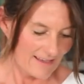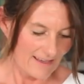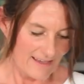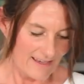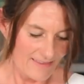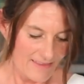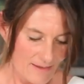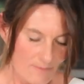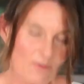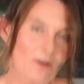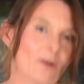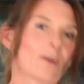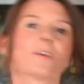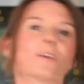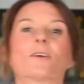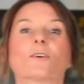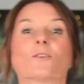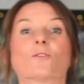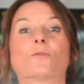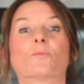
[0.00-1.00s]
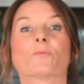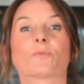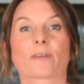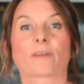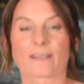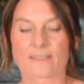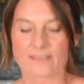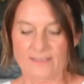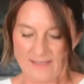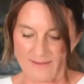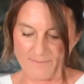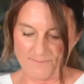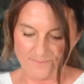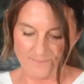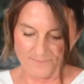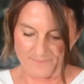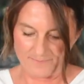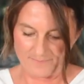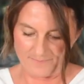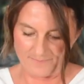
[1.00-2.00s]
And I'm going to press them
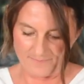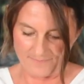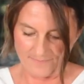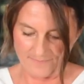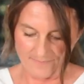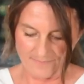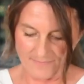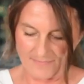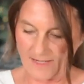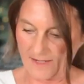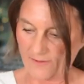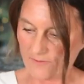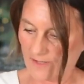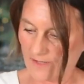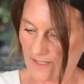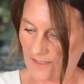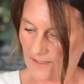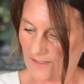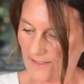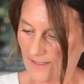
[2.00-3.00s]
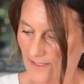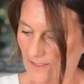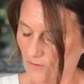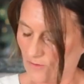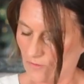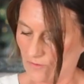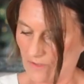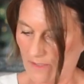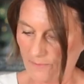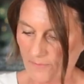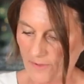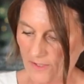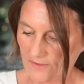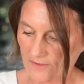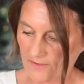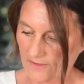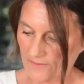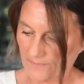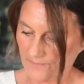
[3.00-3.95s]
directly into the pot.